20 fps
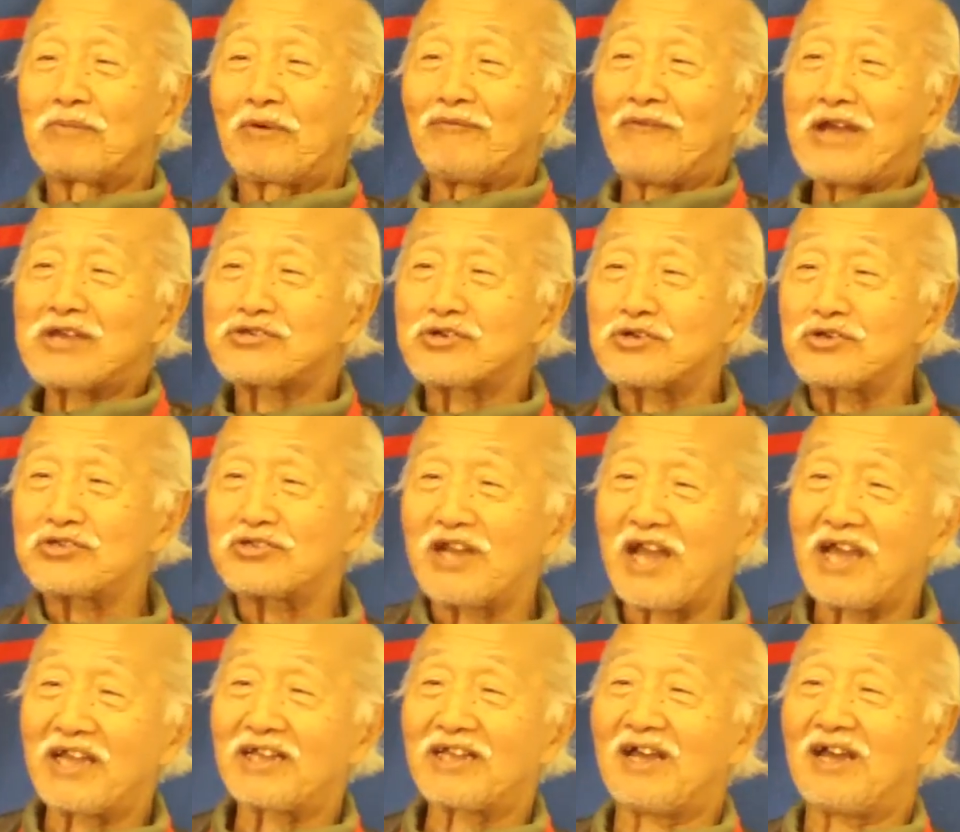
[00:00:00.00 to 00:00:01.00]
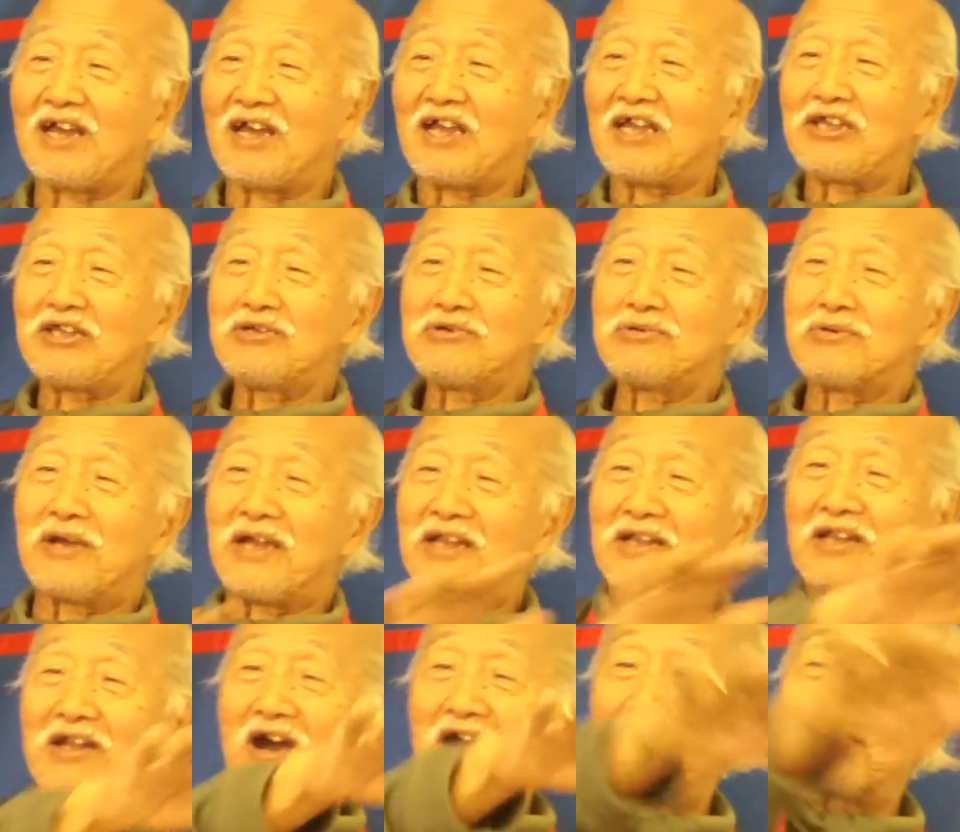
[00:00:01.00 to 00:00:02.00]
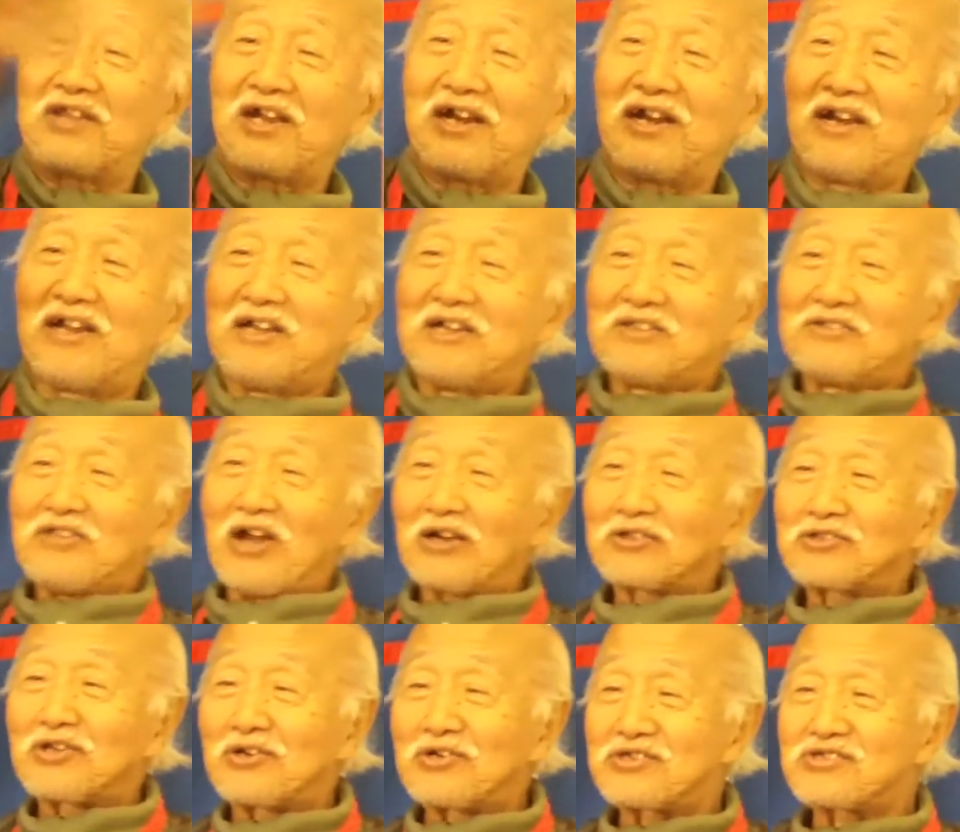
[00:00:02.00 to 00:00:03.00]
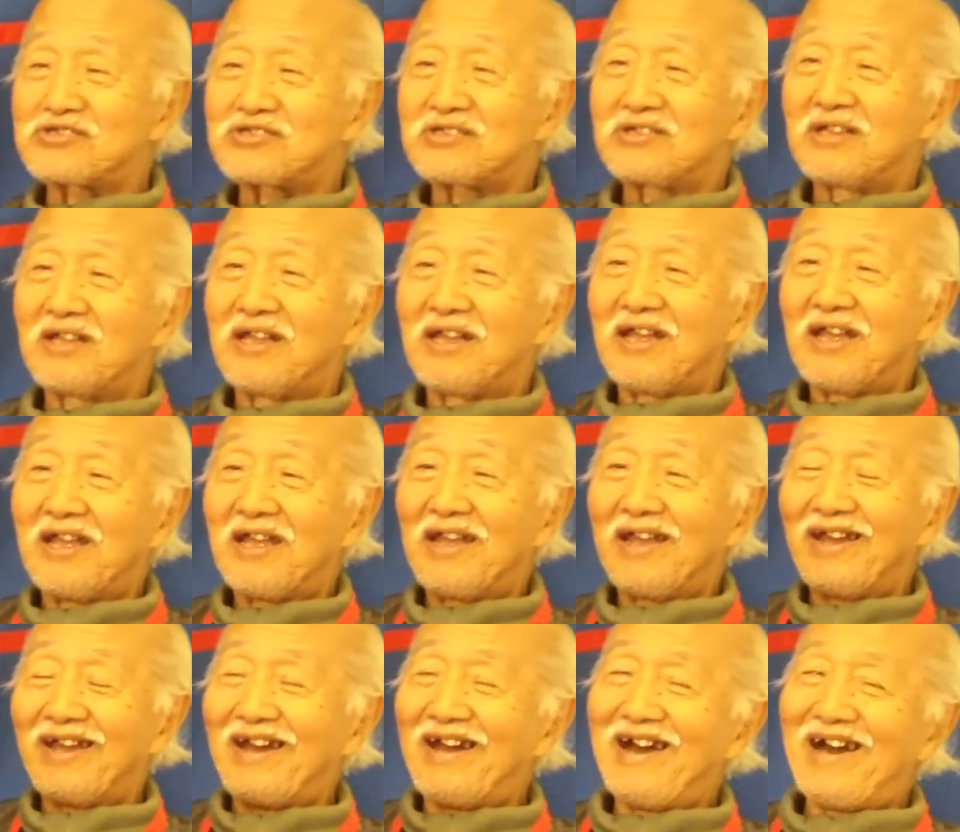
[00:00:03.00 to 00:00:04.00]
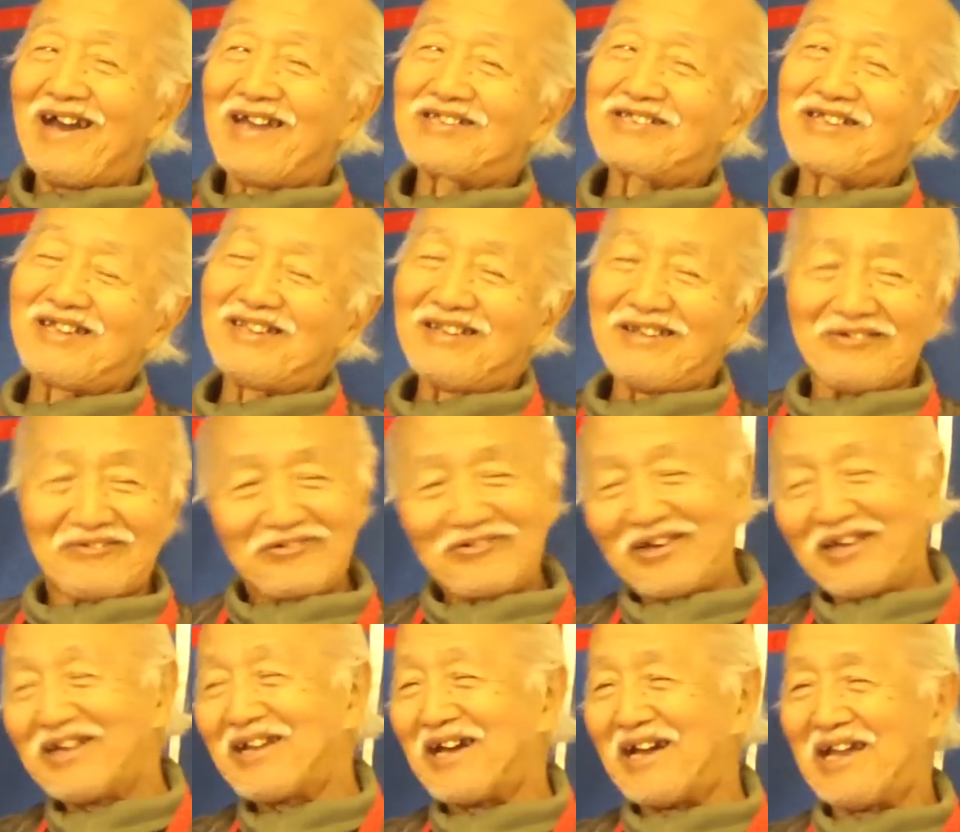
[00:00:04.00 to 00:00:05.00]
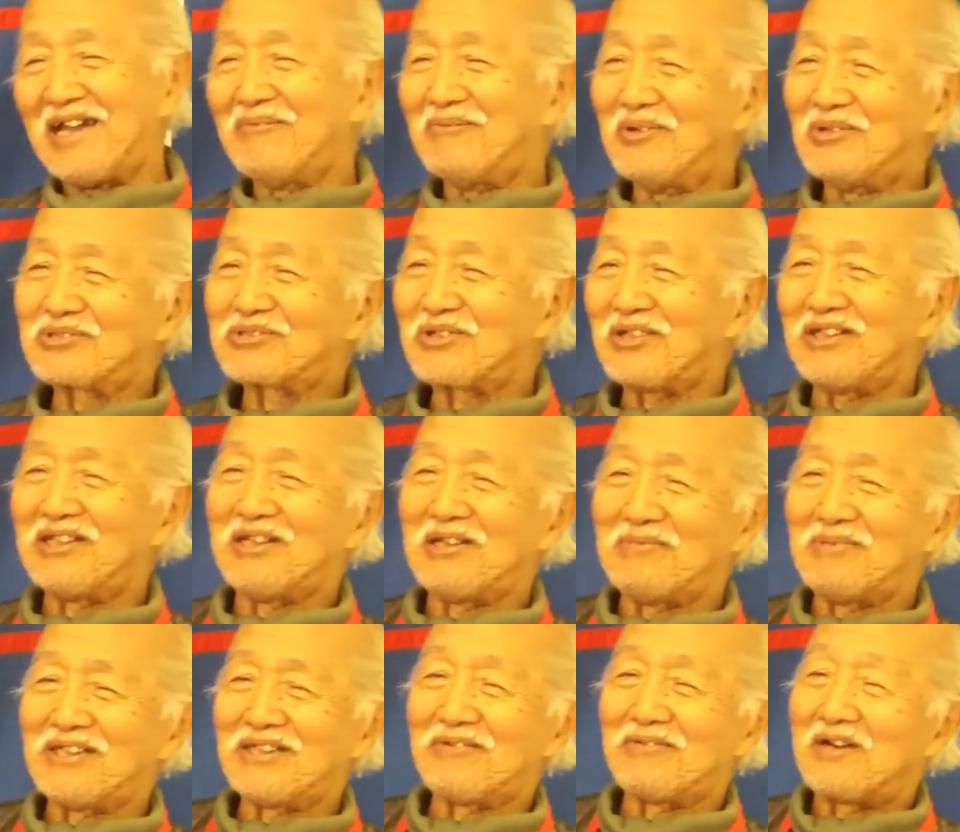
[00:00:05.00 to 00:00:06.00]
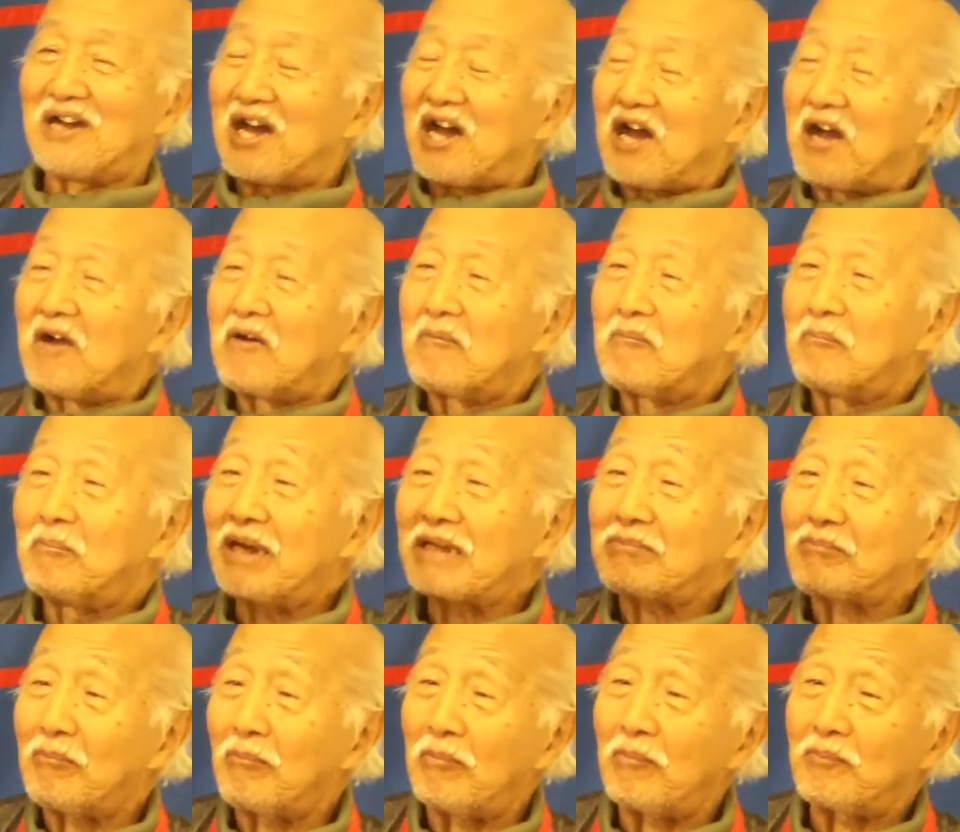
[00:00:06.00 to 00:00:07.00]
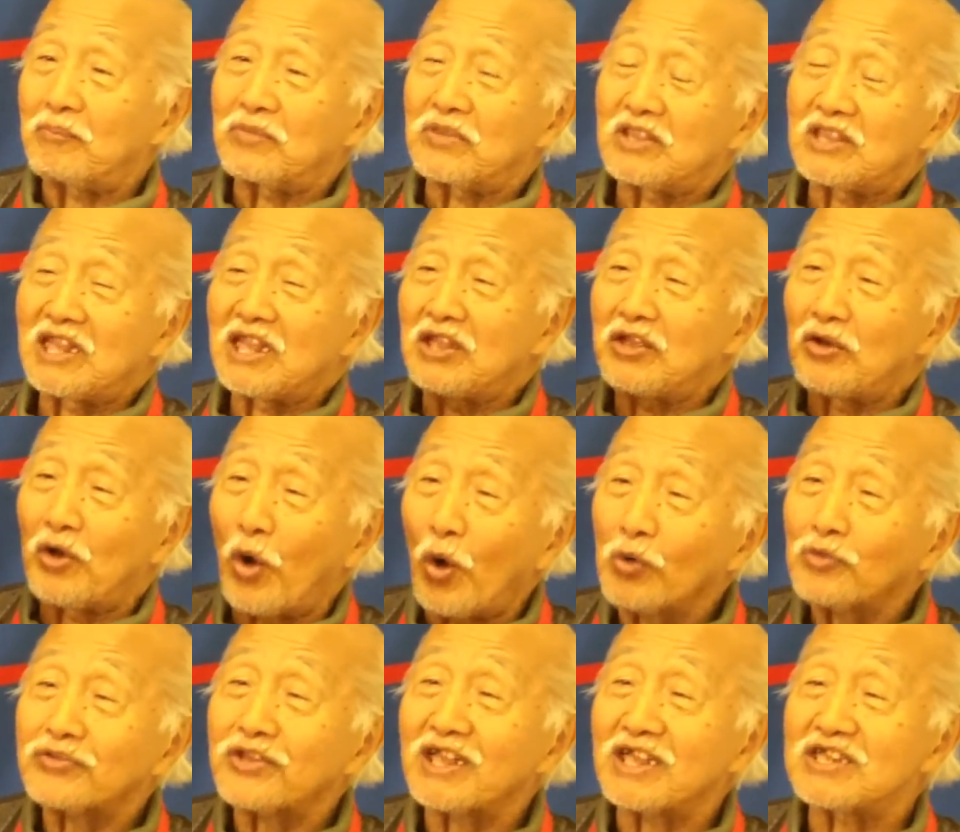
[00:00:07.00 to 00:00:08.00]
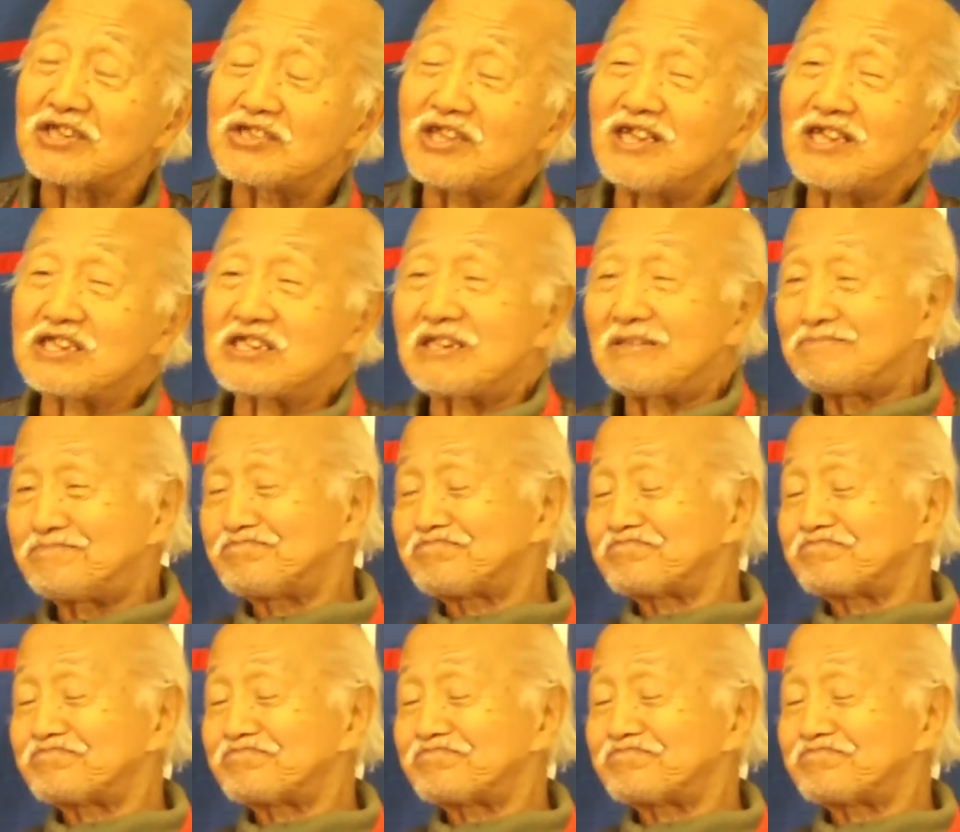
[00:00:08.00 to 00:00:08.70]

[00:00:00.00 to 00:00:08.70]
professors like you and other doctors. I said, well, I am also a little bit of a... But the whole thing is this.